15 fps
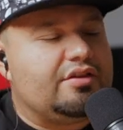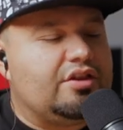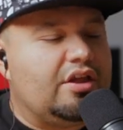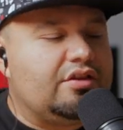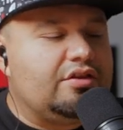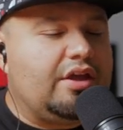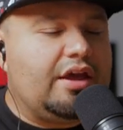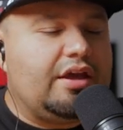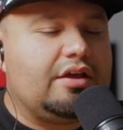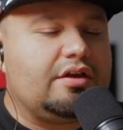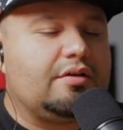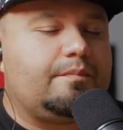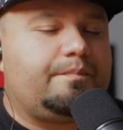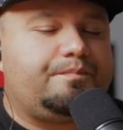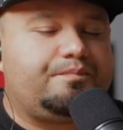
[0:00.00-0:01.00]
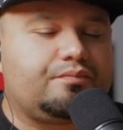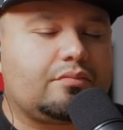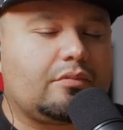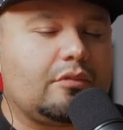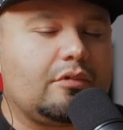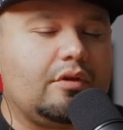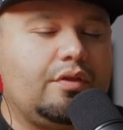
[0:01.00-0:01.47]
they
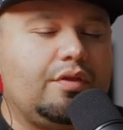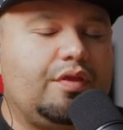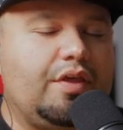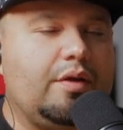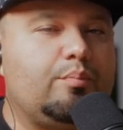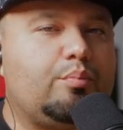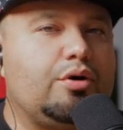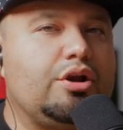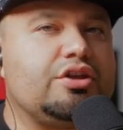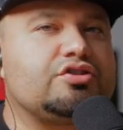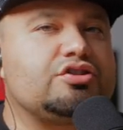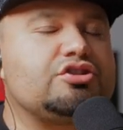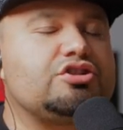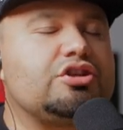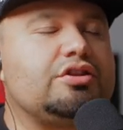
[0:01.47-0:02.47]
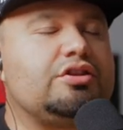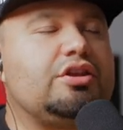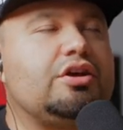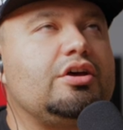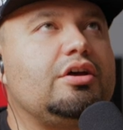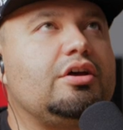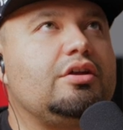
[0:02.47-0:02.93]
they bring such
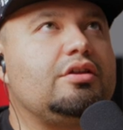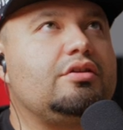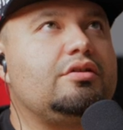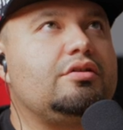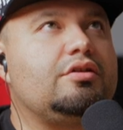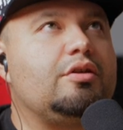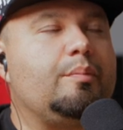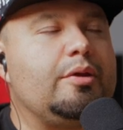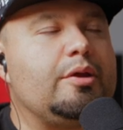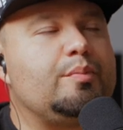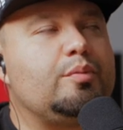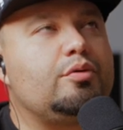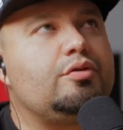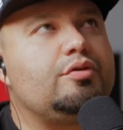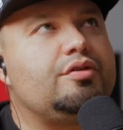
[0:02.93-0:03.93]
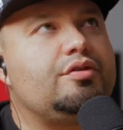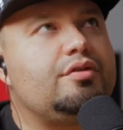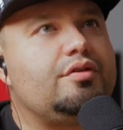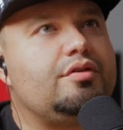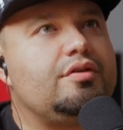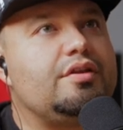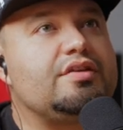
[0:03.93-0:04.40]
the the people
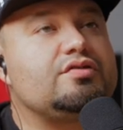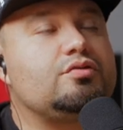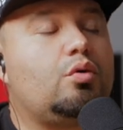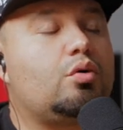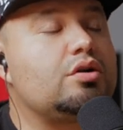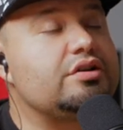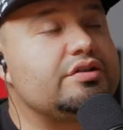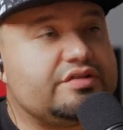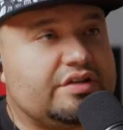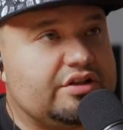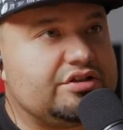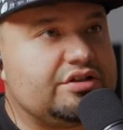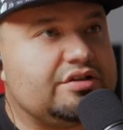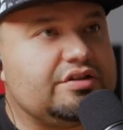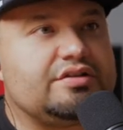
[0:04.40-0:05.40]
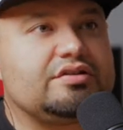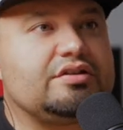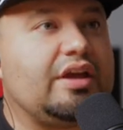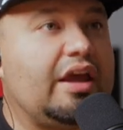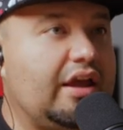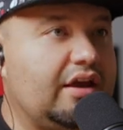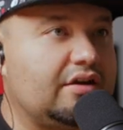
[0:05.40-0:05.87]
this organization this
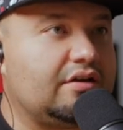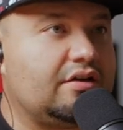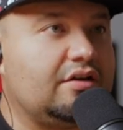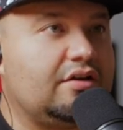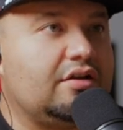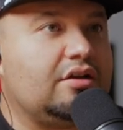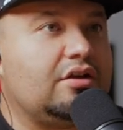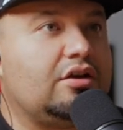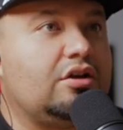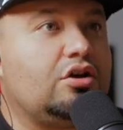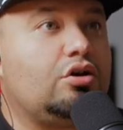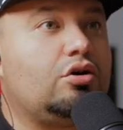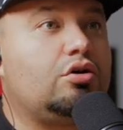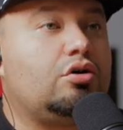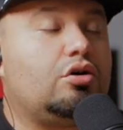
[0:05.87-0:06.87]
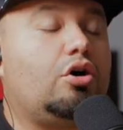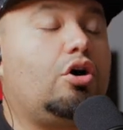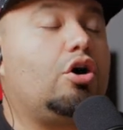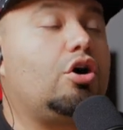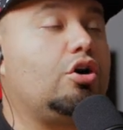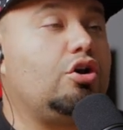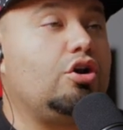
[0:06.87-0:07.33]
gang
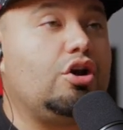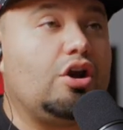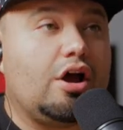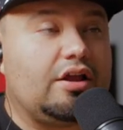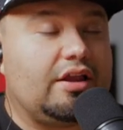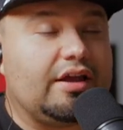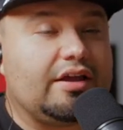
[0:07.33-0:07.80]
are not